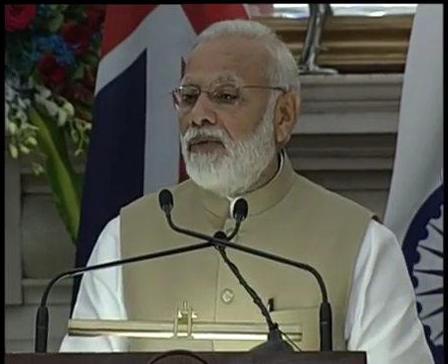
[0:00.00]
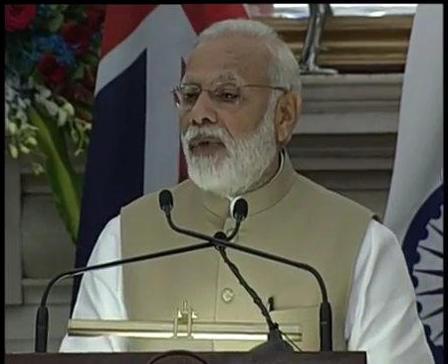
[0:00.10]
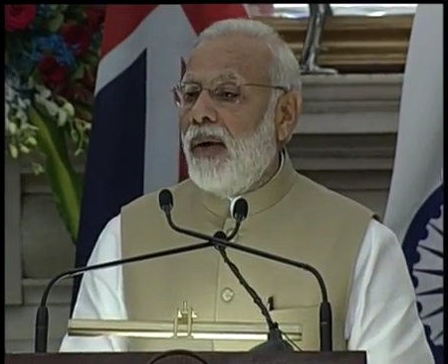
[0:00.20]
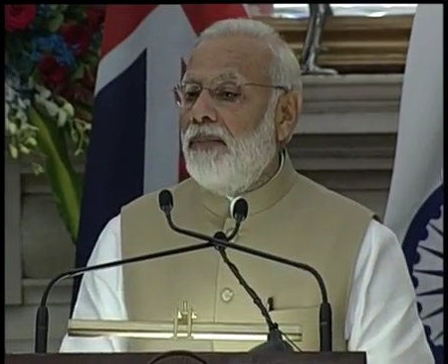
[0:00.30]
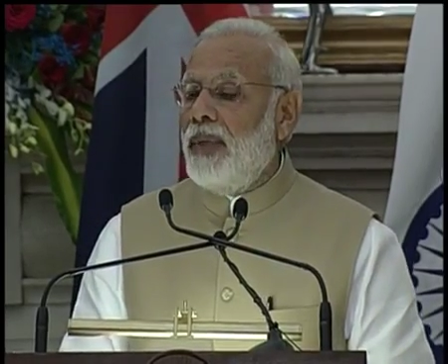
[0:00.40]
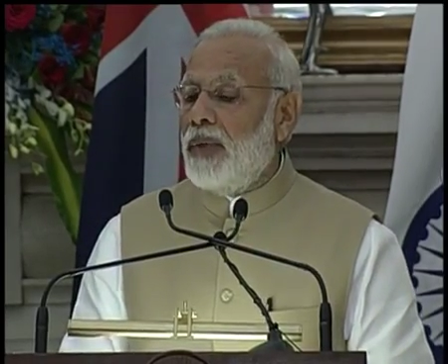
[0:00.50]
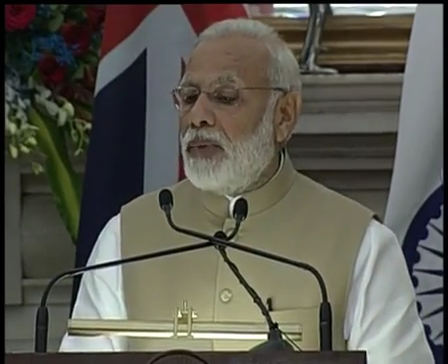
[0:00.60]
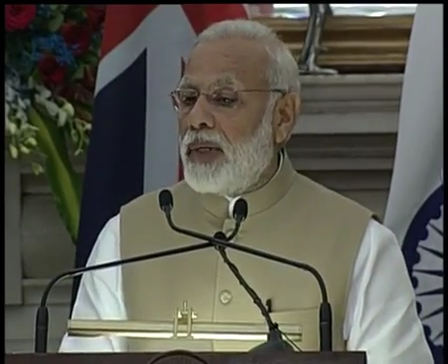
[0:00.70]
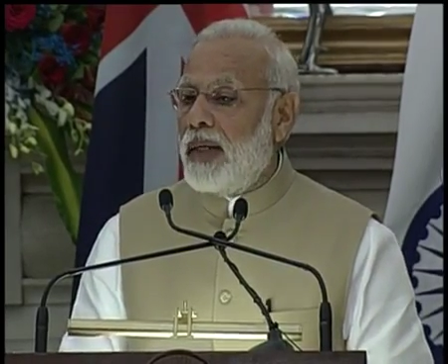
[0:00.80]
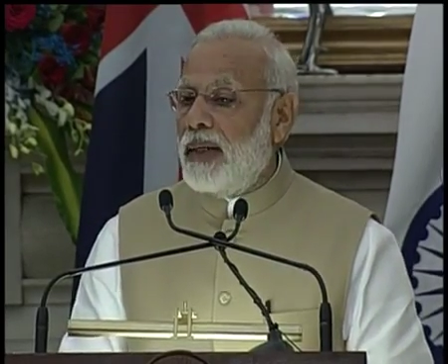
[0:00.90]
firmly
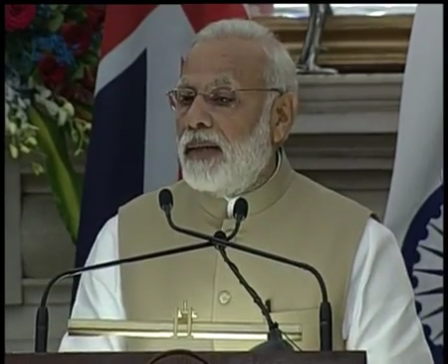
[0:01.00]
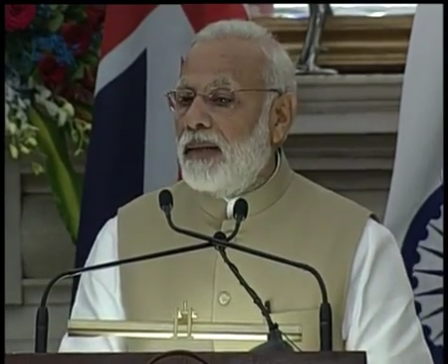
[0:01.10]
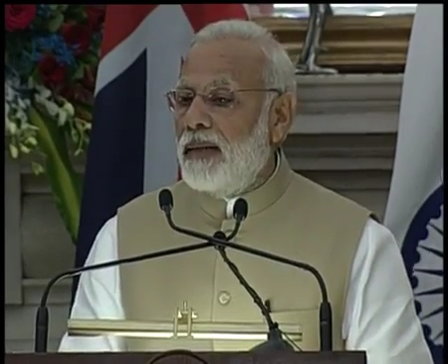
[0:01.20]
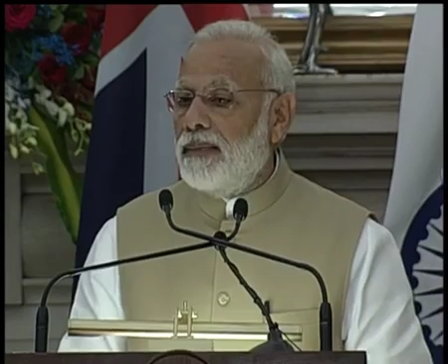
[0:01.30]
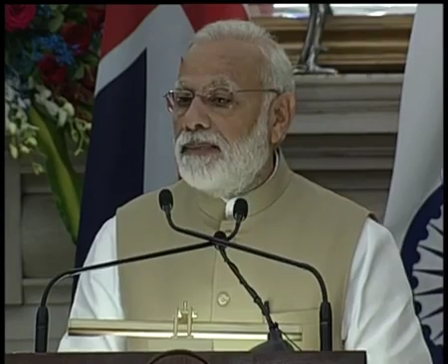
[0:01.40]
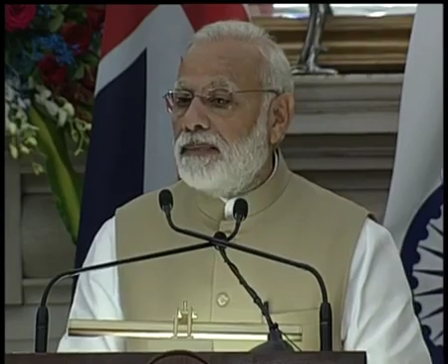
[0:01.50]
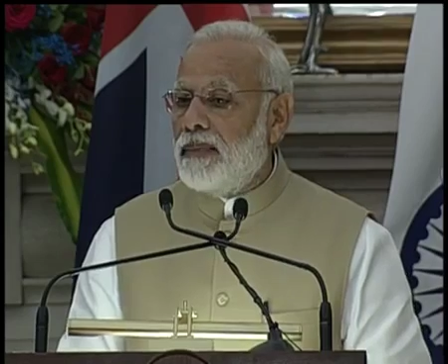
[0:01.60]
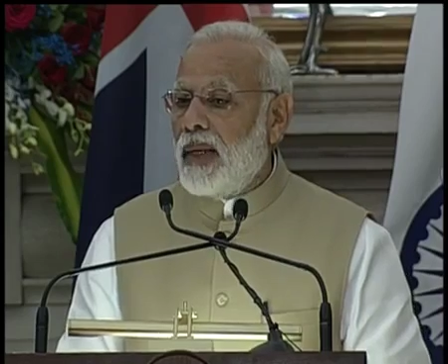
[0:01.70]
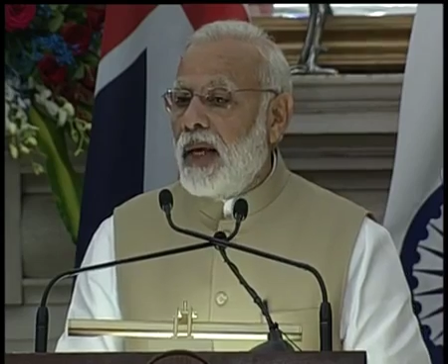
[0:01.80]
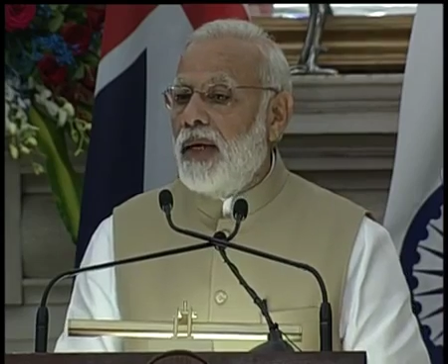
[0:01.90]
rooted
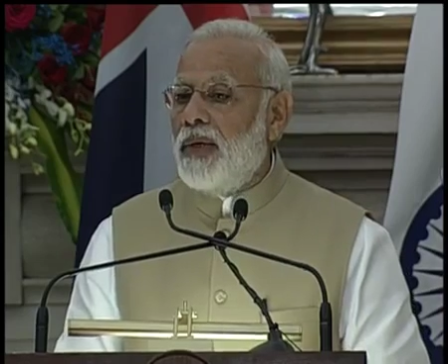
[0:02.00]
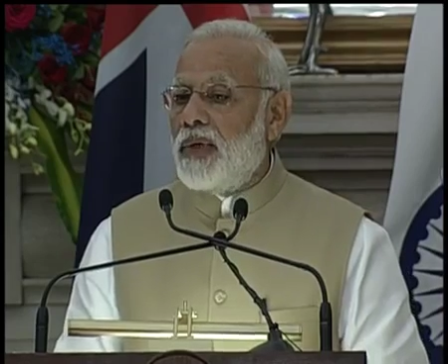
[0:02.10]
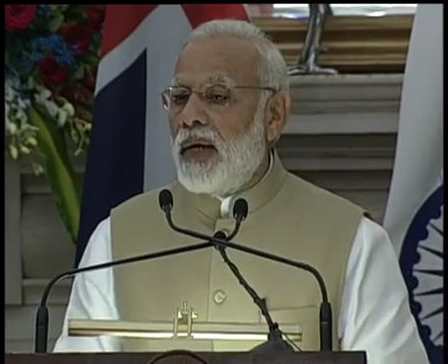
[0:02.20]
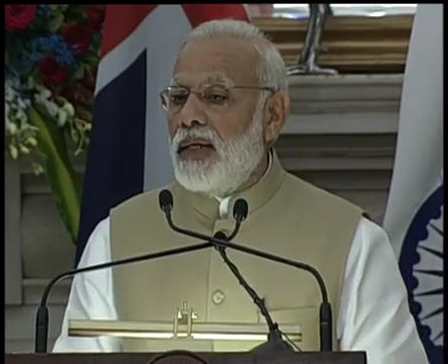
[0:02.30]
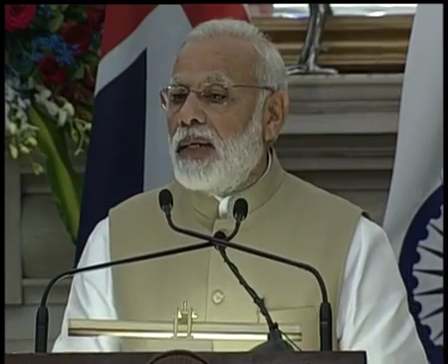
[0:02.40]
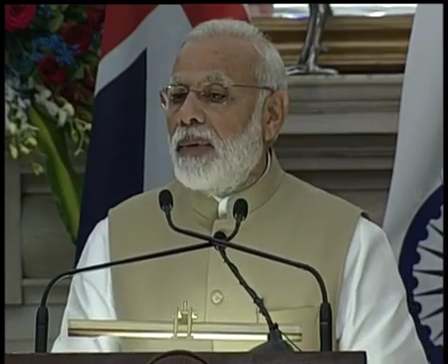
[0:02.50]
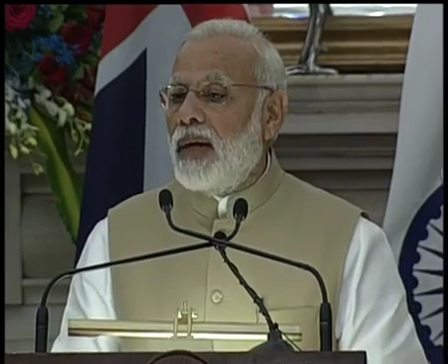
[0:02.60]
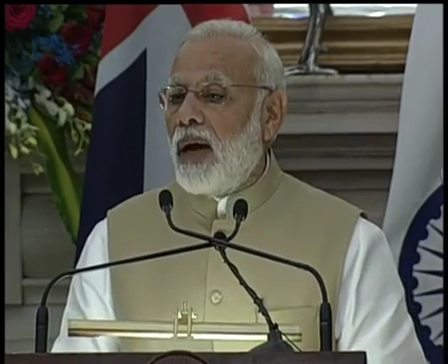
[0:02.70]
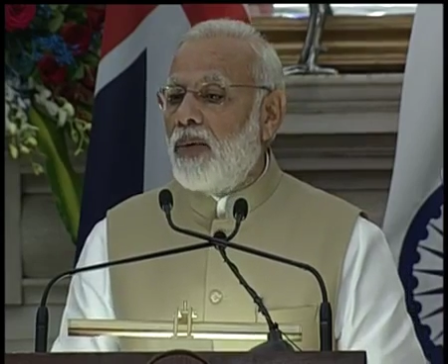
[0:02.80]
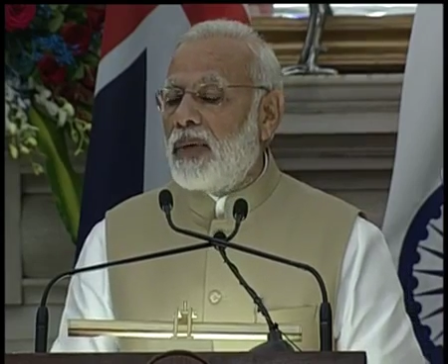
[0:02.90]
in tangible
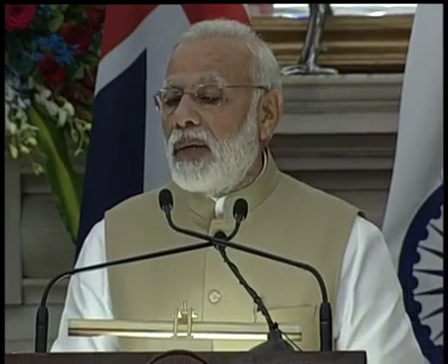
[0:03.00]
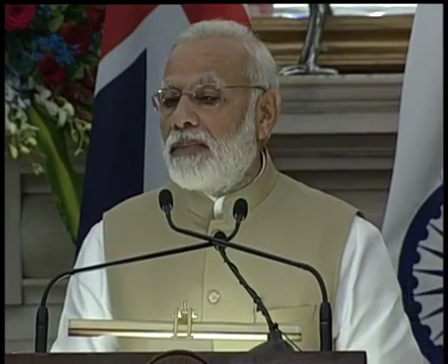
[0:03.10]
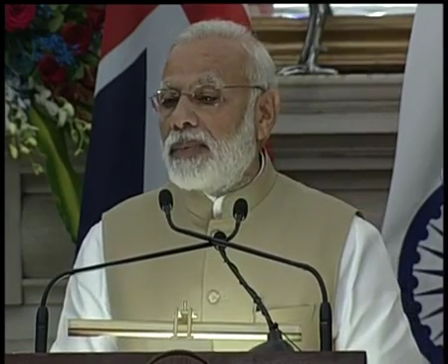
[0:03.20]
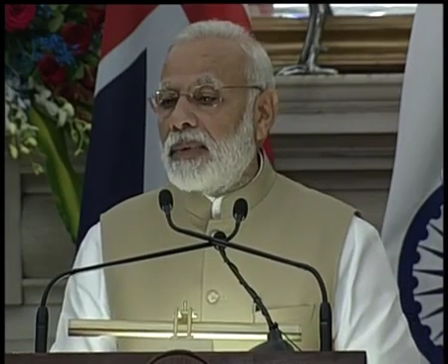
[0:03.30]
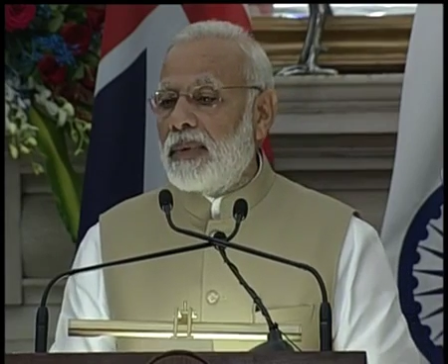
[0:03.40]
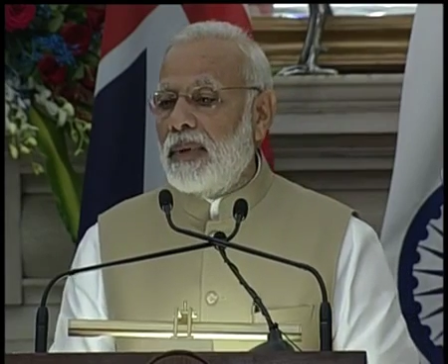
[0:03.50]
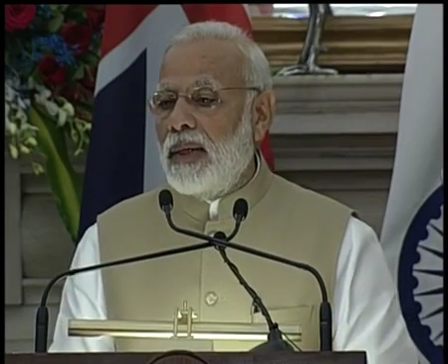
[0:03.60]
outcomes